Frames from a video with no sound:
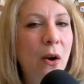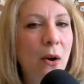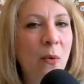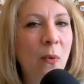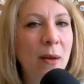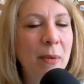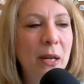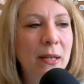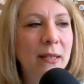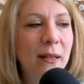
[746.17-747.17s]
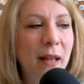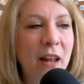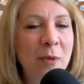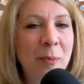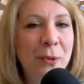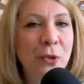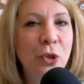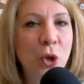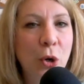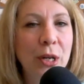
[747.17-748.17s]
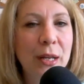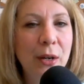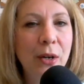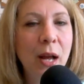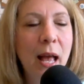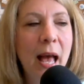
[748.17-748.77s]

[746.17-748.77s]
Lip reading: hard one because a lot of people start here.